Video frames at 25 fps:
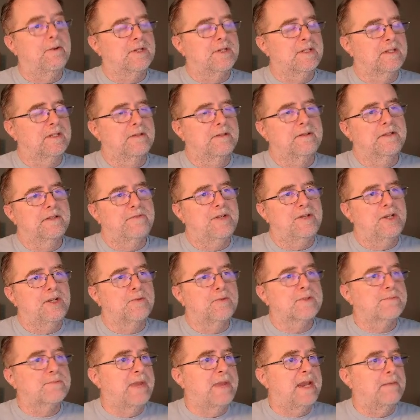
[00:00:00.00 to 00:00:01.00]
the video was
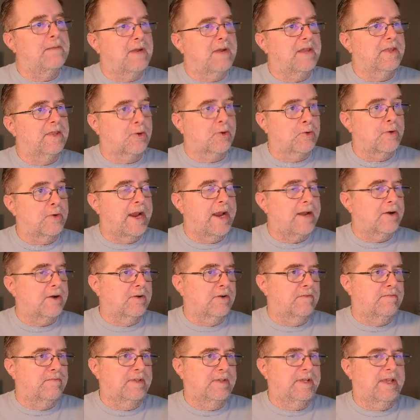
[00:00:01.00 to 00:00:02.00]
made by the creator
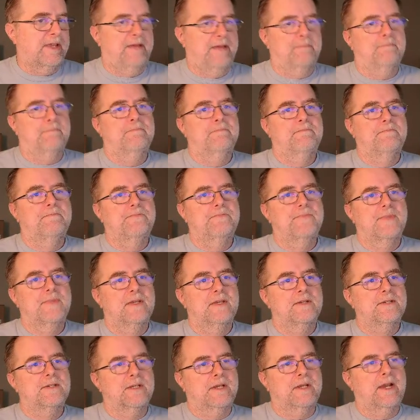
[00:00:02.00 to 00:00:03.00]
of the game
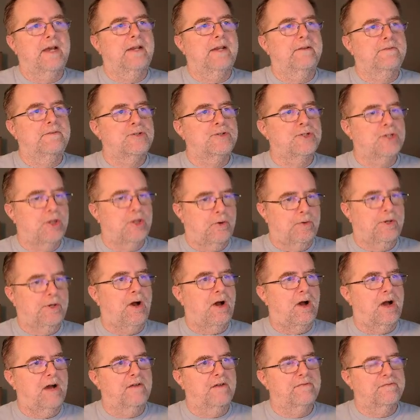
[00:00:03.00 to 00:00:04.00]
to kind of show it
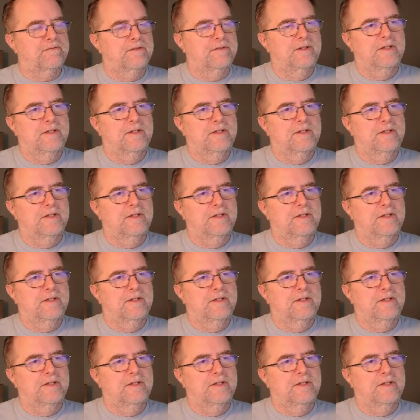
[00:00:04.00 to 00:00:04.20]
off.